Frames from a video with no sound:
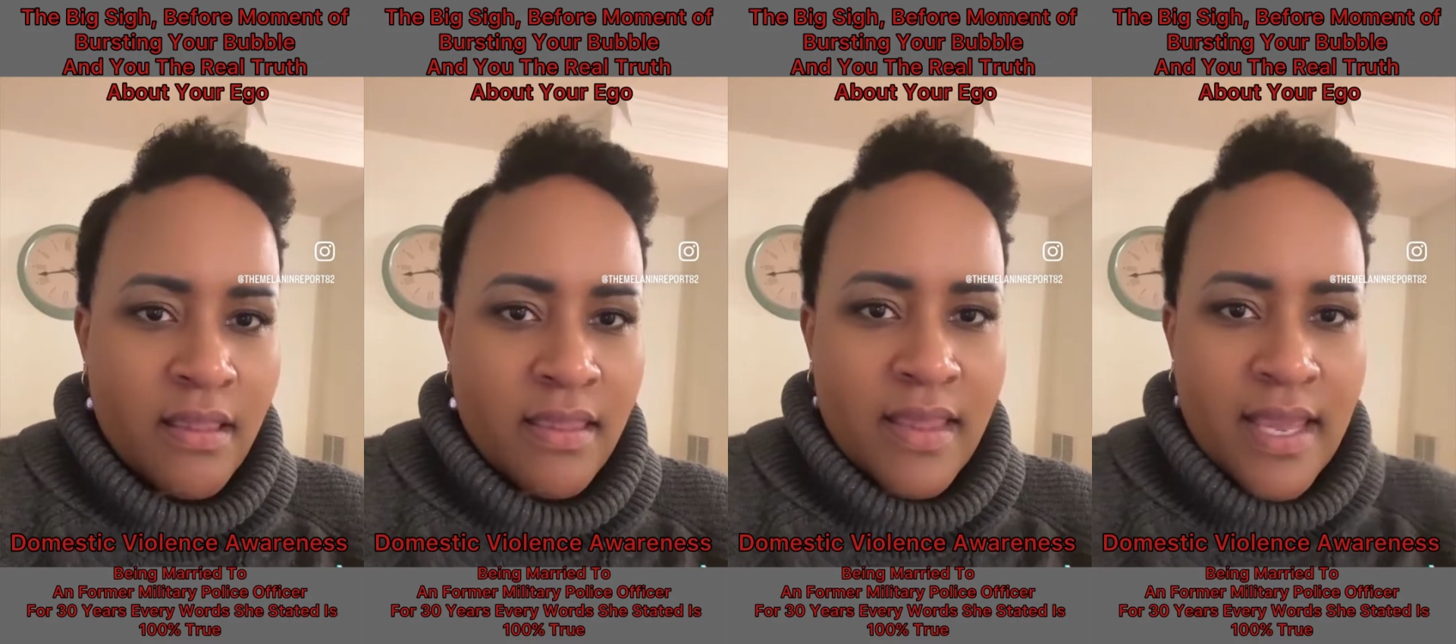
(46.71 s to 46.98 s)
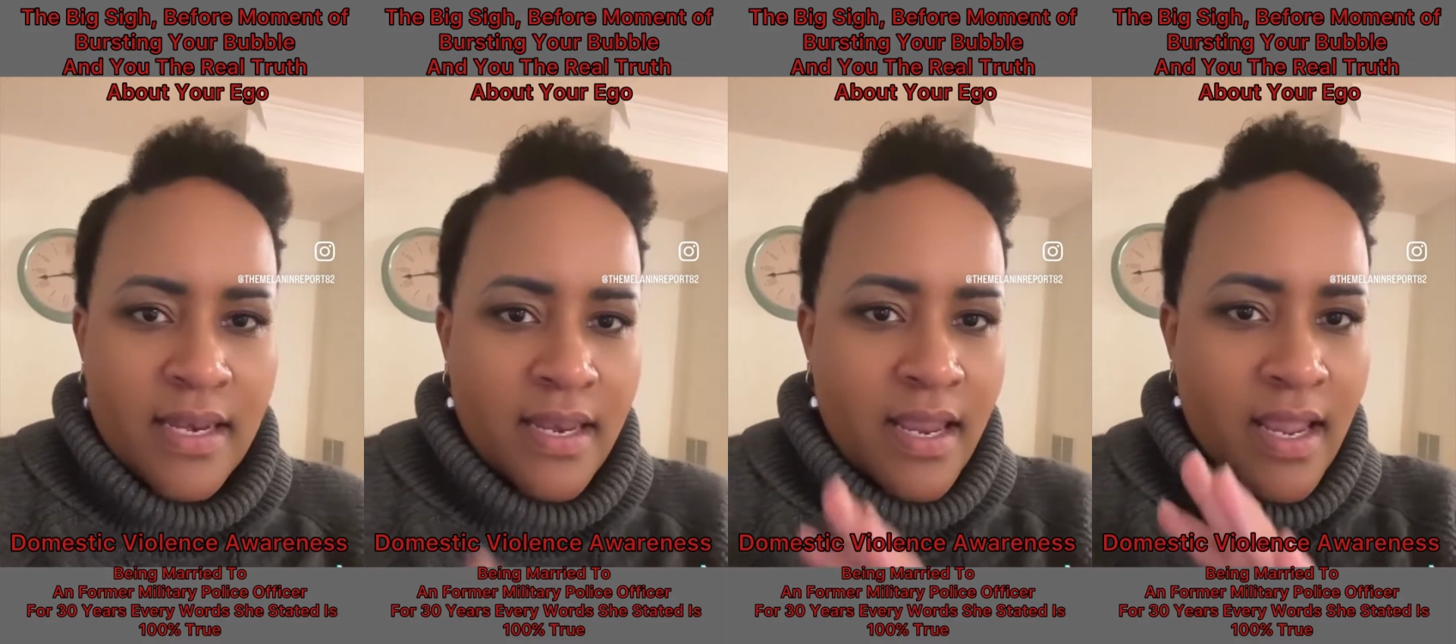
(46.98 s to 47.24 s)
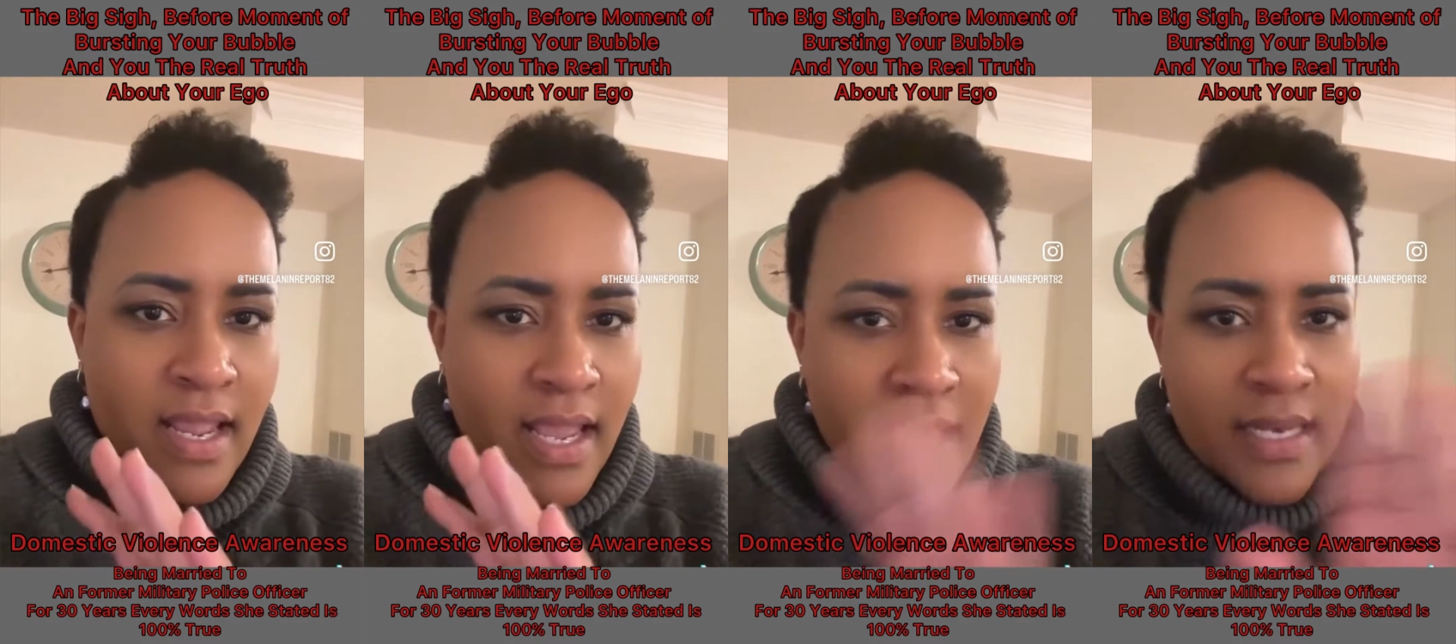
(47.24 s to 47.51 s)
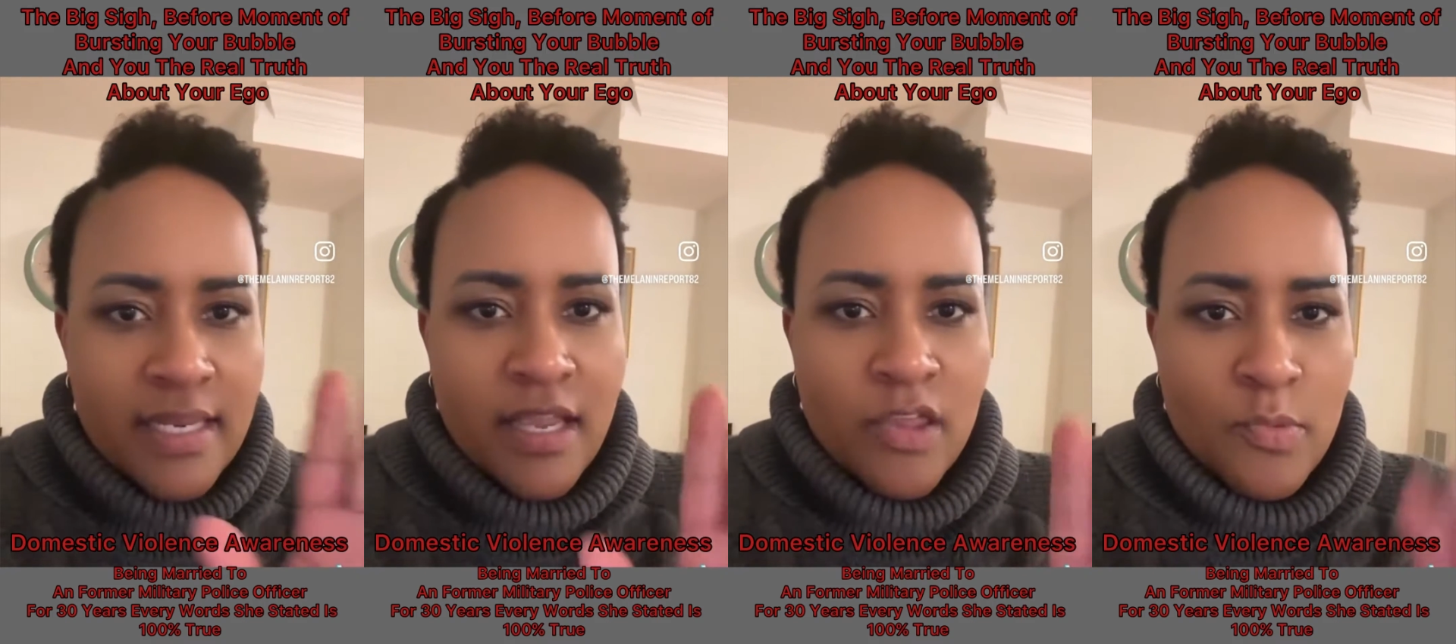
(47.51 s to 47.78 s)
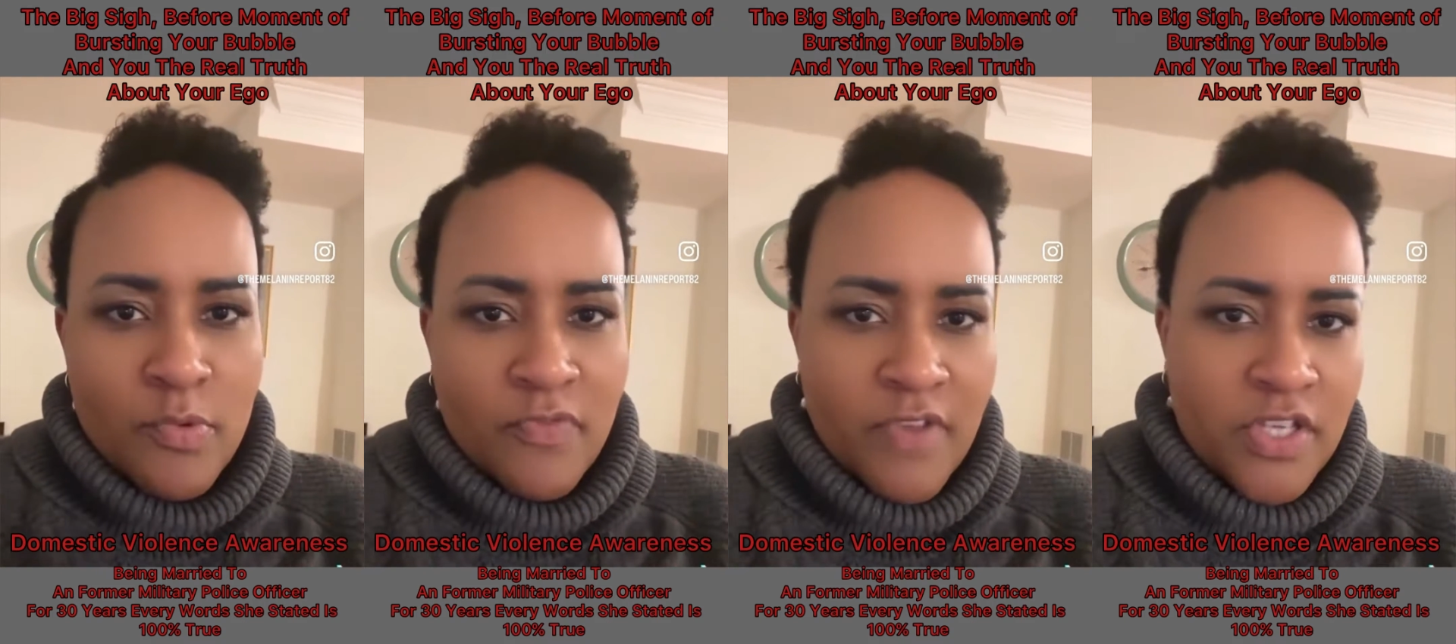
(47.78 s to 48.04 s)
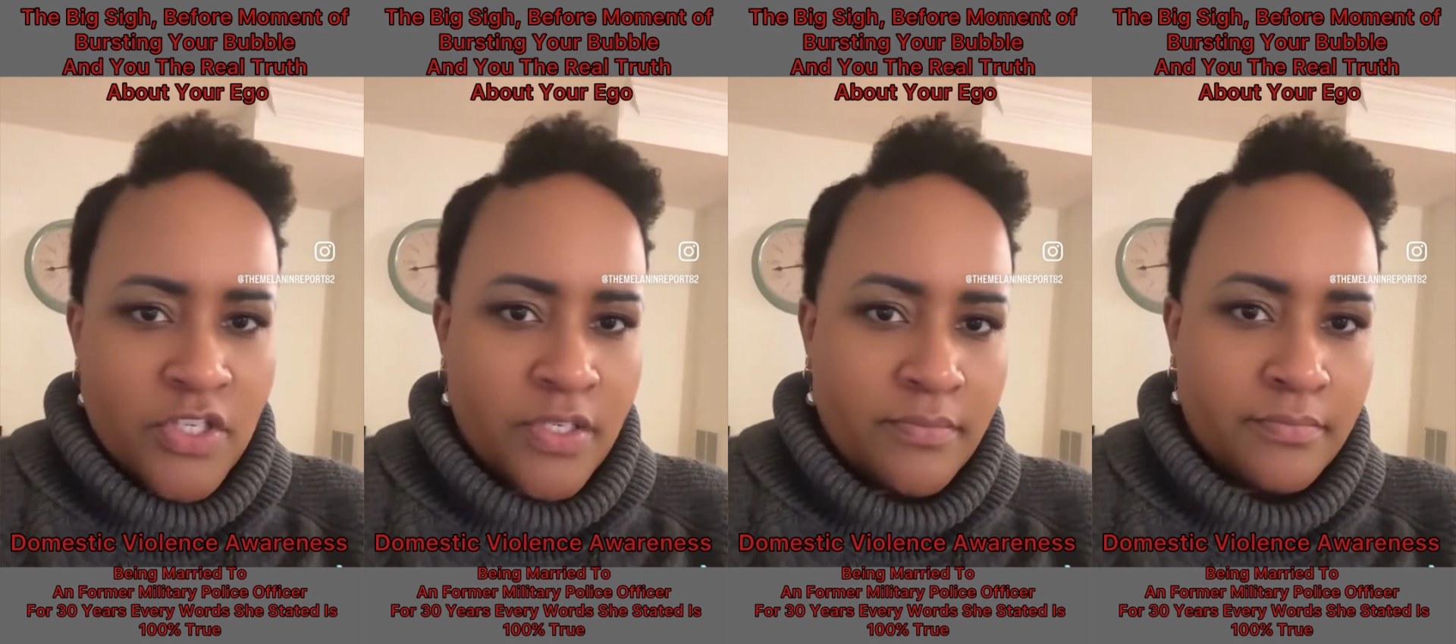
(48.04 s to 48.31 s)
than any other
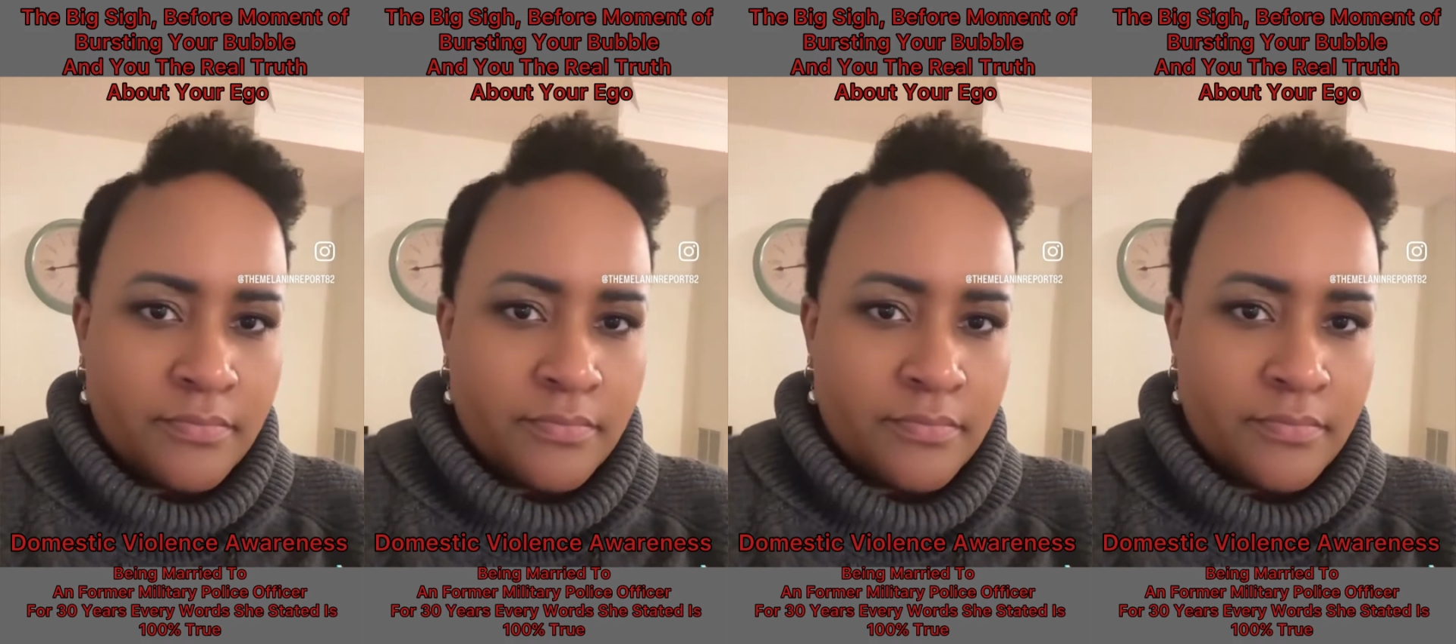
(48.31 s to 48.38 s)
profession.